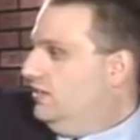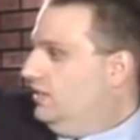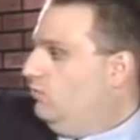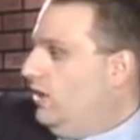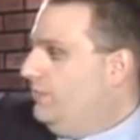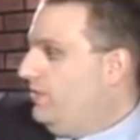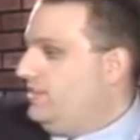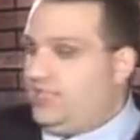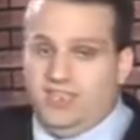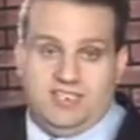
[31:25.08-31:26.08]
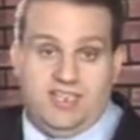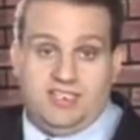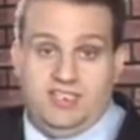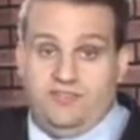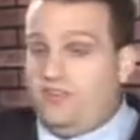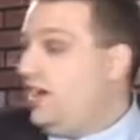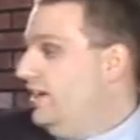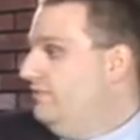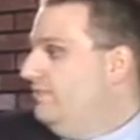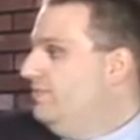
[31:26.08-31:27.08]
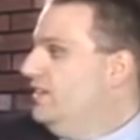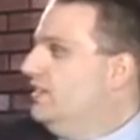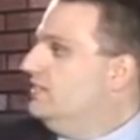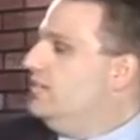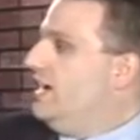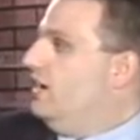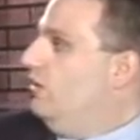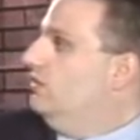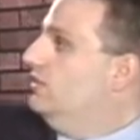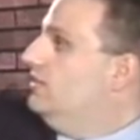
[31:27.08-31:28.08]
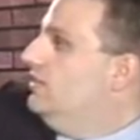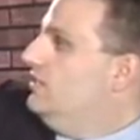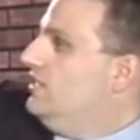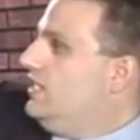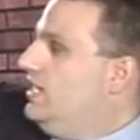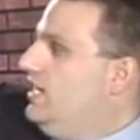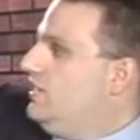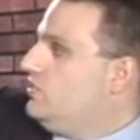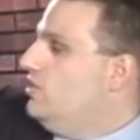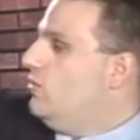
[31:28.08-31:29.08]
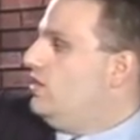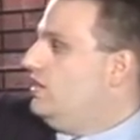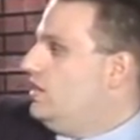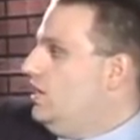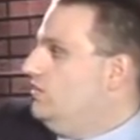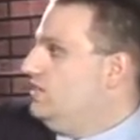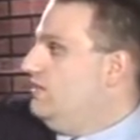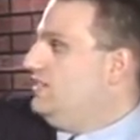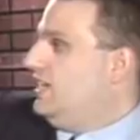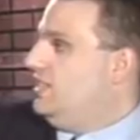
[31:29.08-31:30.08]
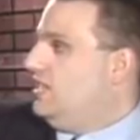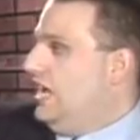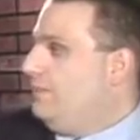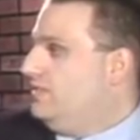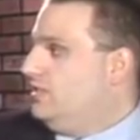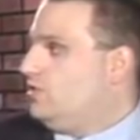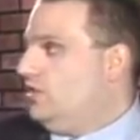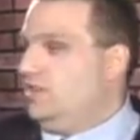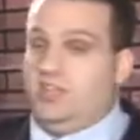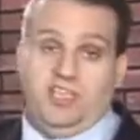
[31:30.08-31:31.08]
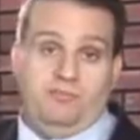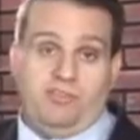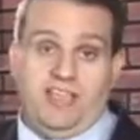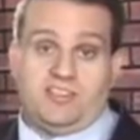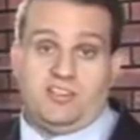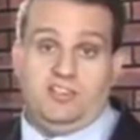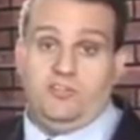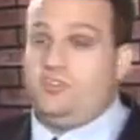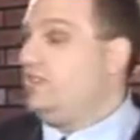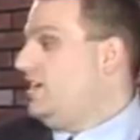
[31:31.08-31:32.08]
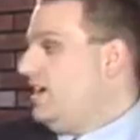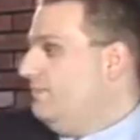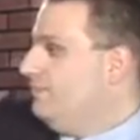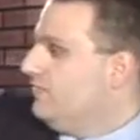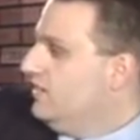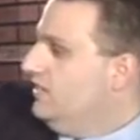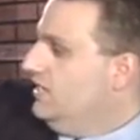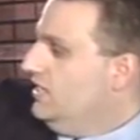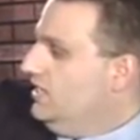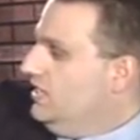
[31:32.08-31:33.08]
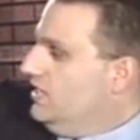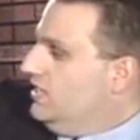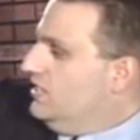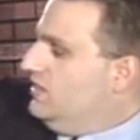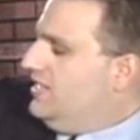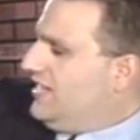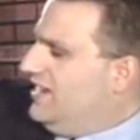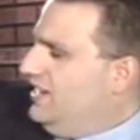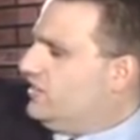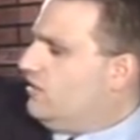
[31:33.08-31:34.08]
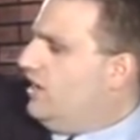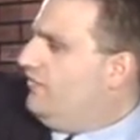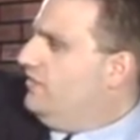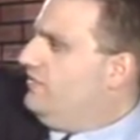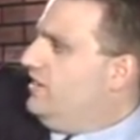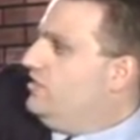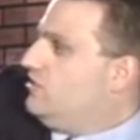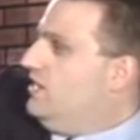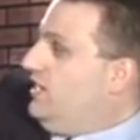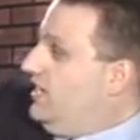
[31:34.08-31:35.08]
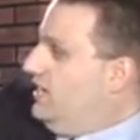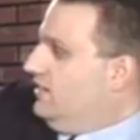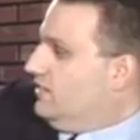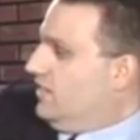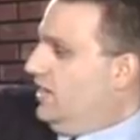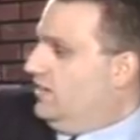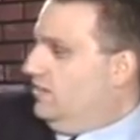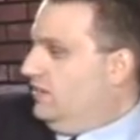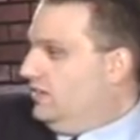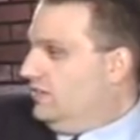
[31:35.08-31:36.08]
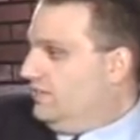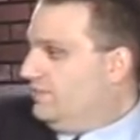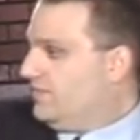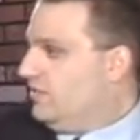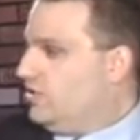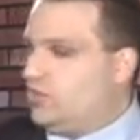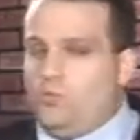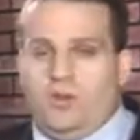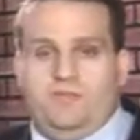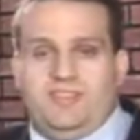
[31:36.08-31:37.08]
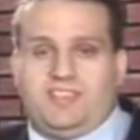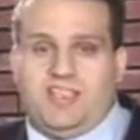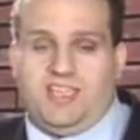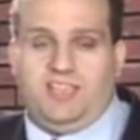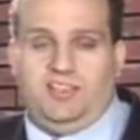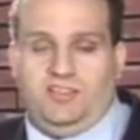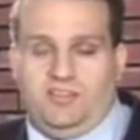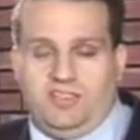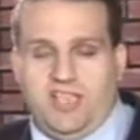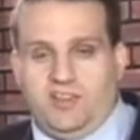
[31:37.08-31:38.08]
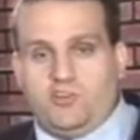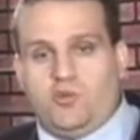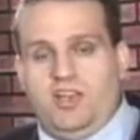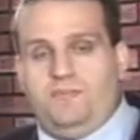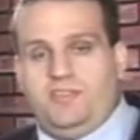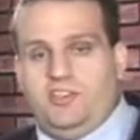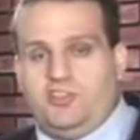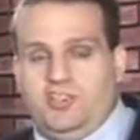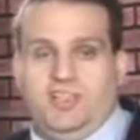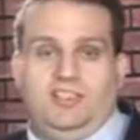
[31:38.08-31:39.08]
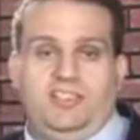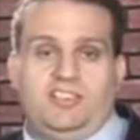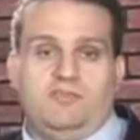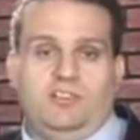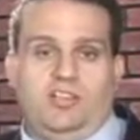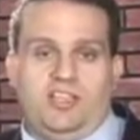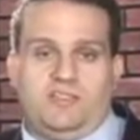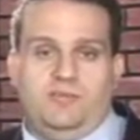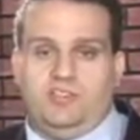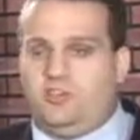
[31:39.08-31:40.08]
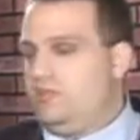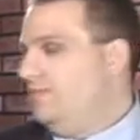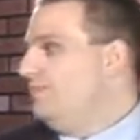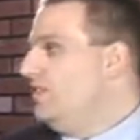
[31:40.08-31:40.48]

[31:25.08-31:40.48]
and white plays king takes e5, now the king has nowhere to go to maintain the opposition, and black's going to lose the game. These endings are often very tricky, and just one mistake can take a drawn position and lead to a lost position.